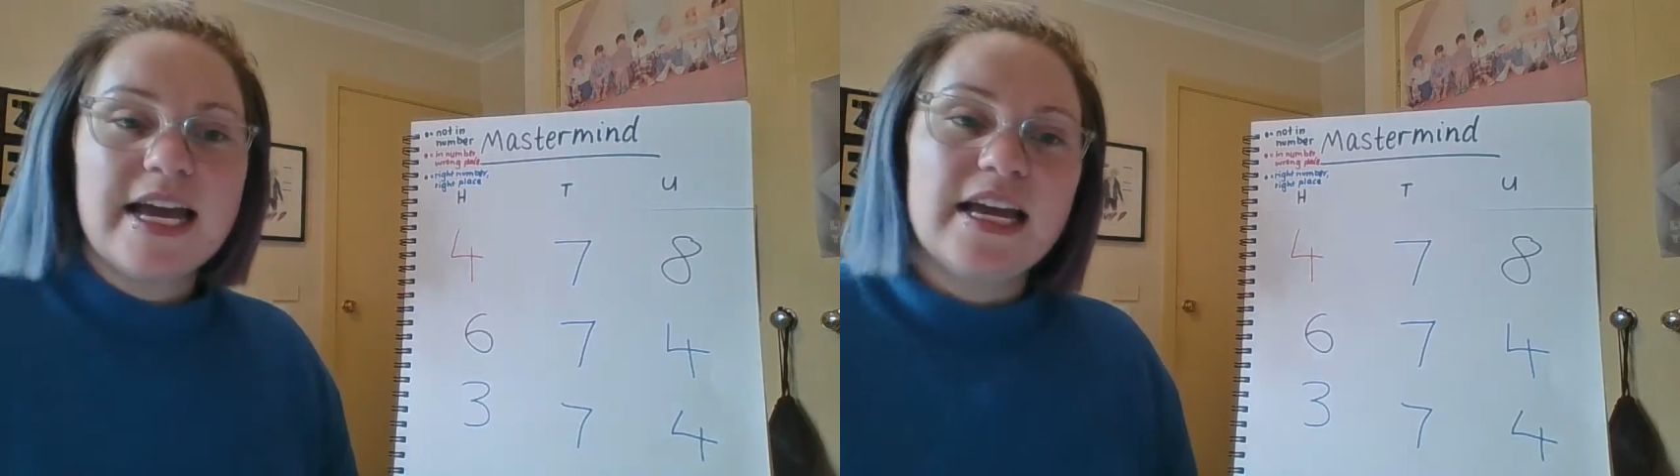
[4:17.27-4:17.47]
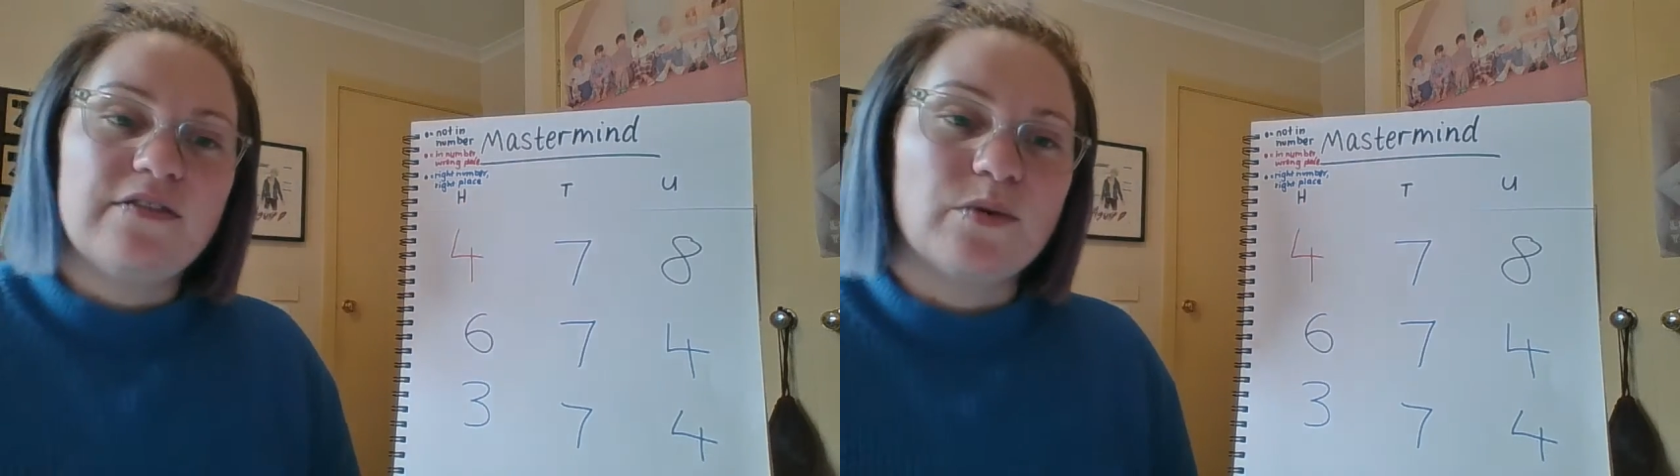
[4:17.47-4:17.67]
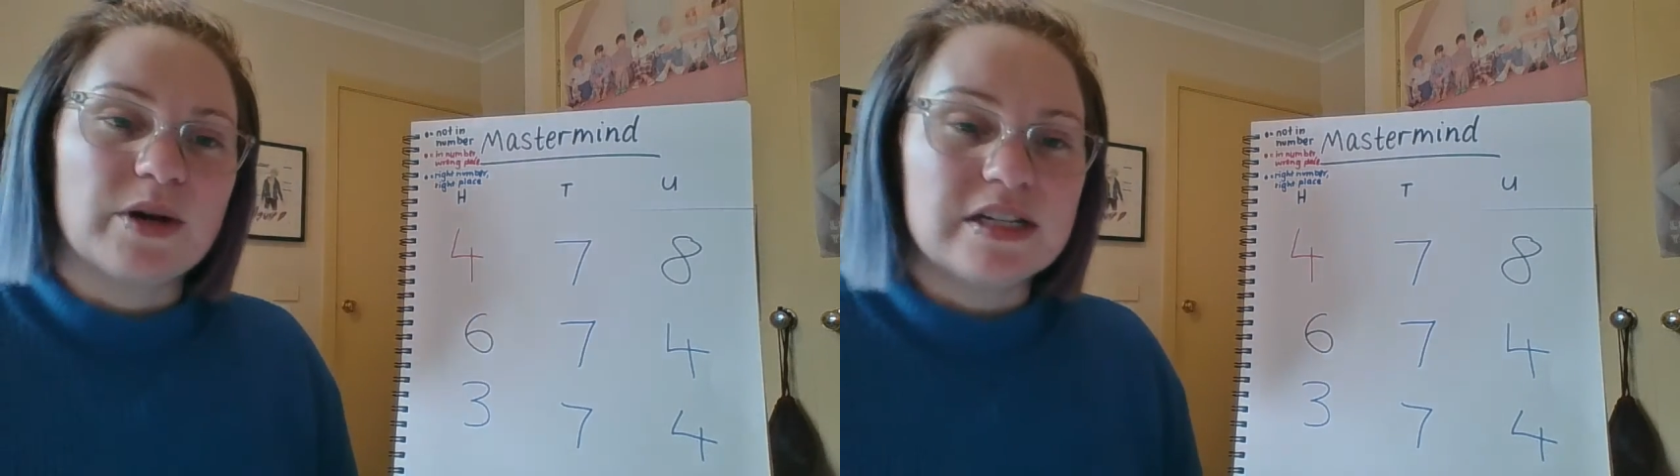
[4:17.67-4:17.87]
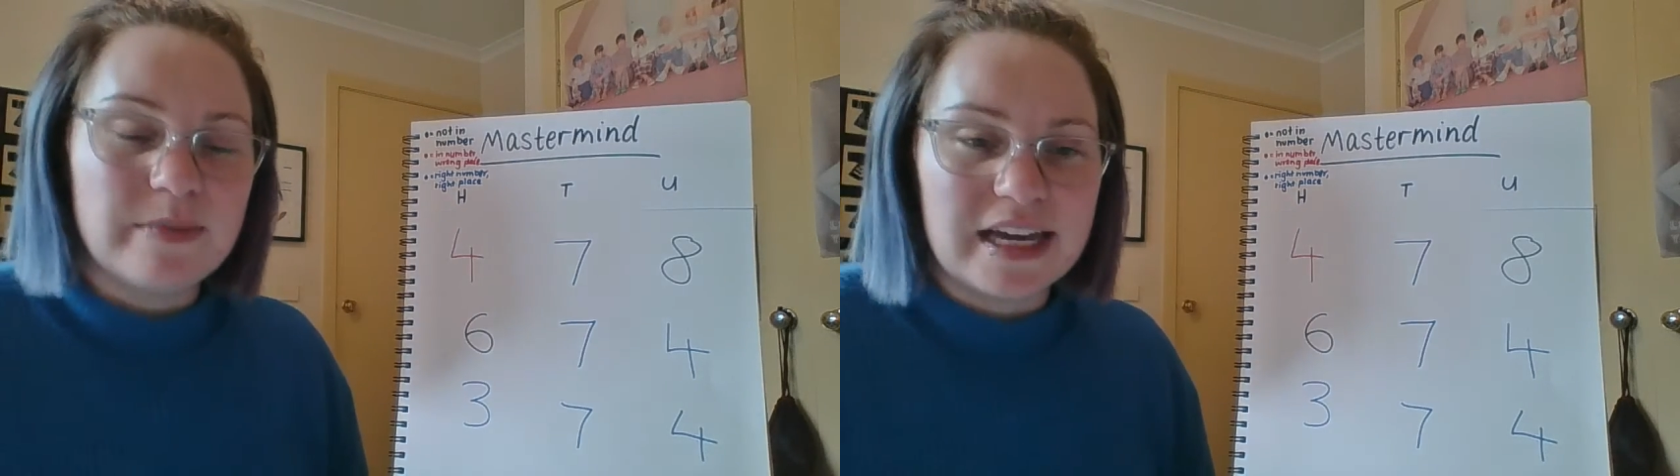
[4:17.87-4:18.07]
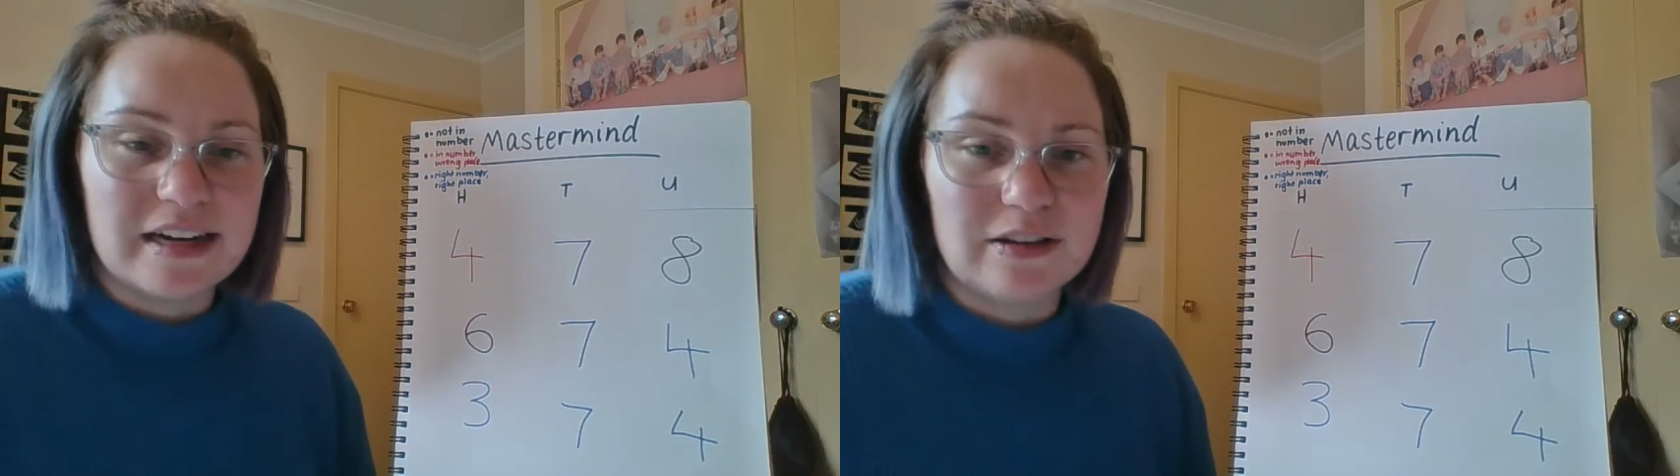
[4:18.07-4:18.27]
If you wanted to
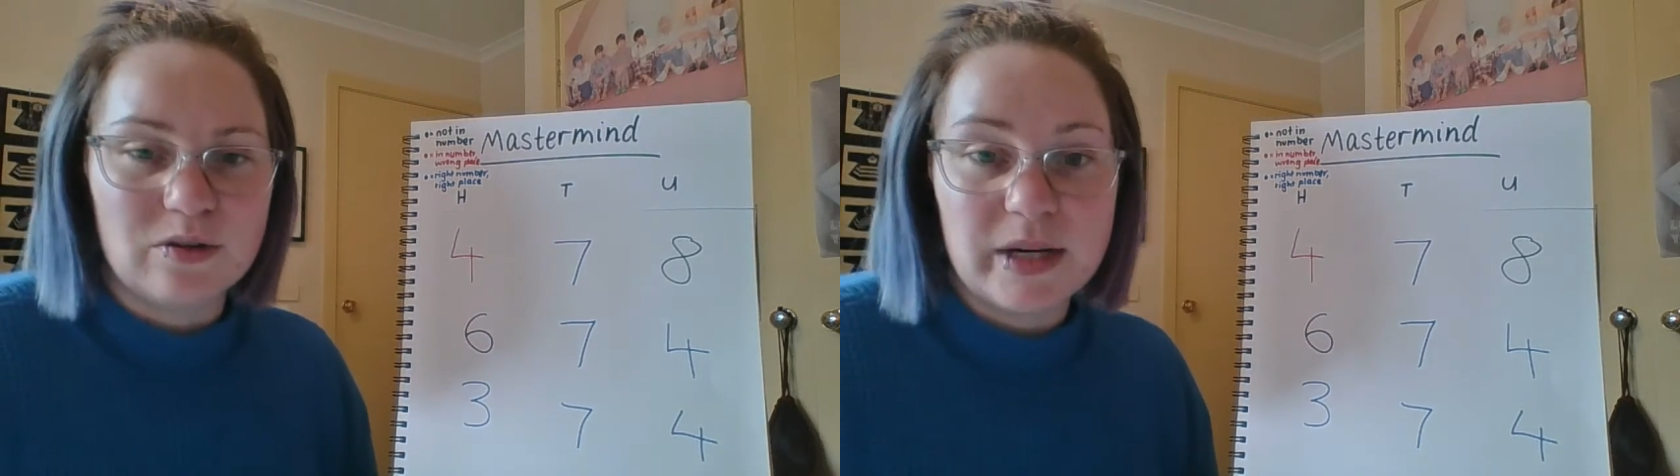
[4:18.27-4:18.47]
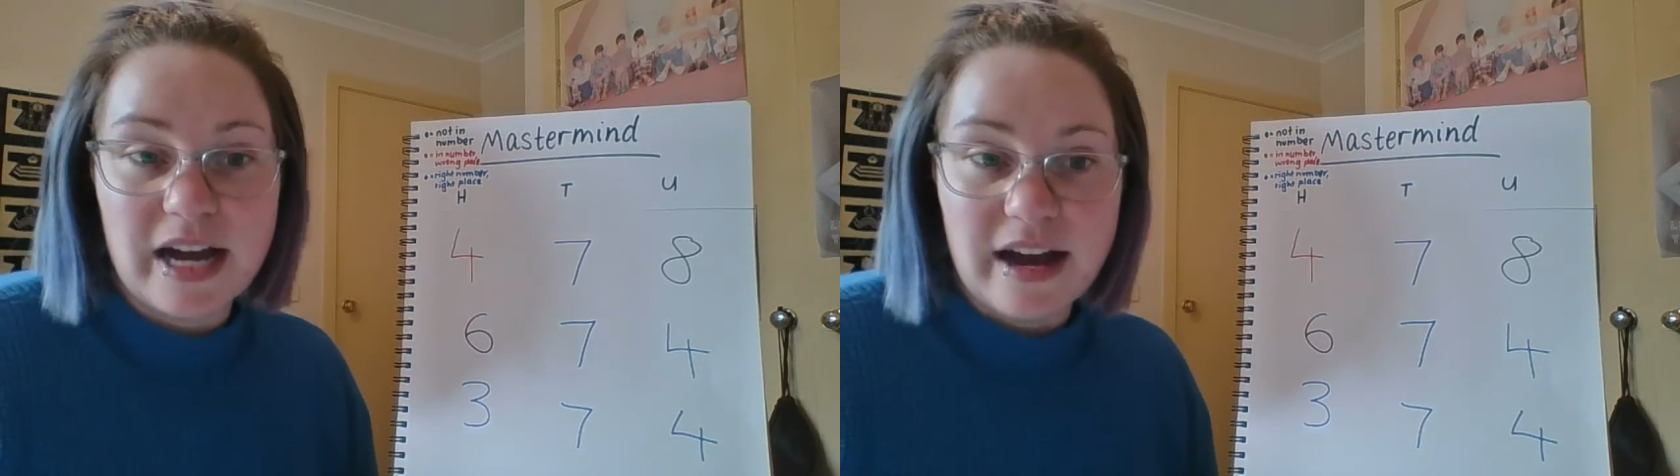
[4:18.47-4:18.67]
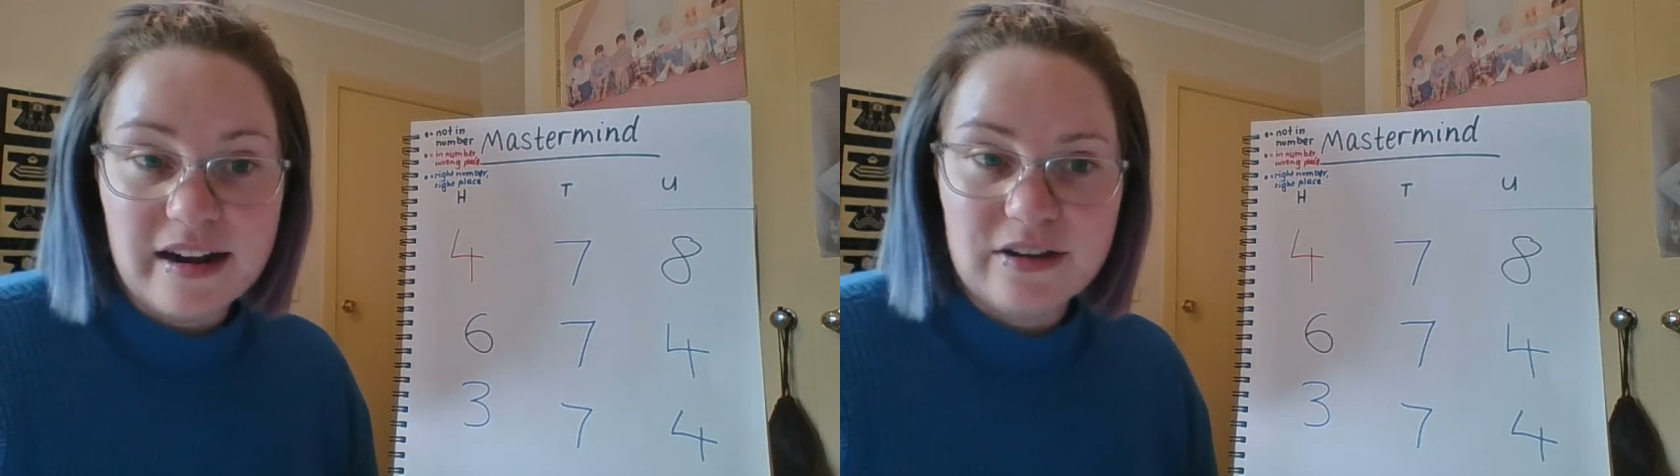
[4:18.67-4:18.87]
make it a little bit harder,